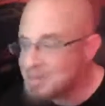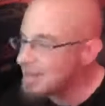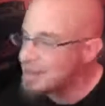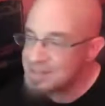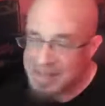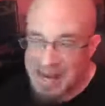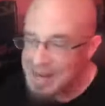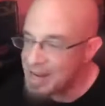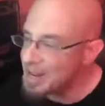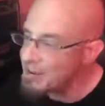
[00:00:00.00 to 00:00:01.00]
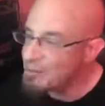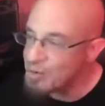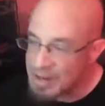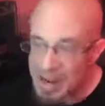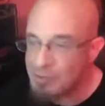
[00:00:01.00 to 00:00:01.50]
says that I
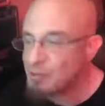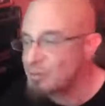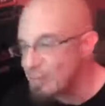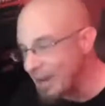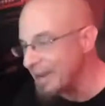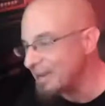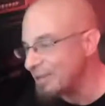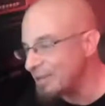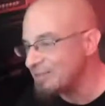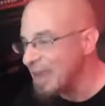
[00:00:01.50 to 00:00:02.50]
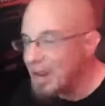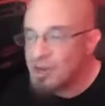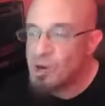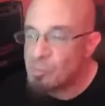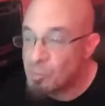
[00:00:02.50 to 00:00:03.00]
never mind her.
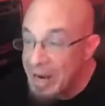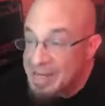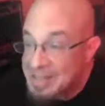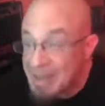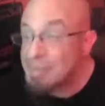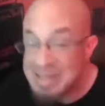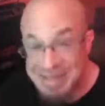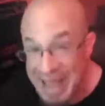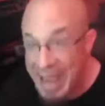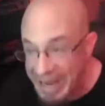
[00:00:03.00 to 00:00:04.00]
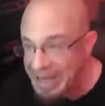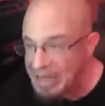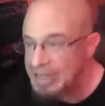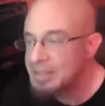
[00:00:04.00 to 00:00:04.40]
Got no brains, I'm insane.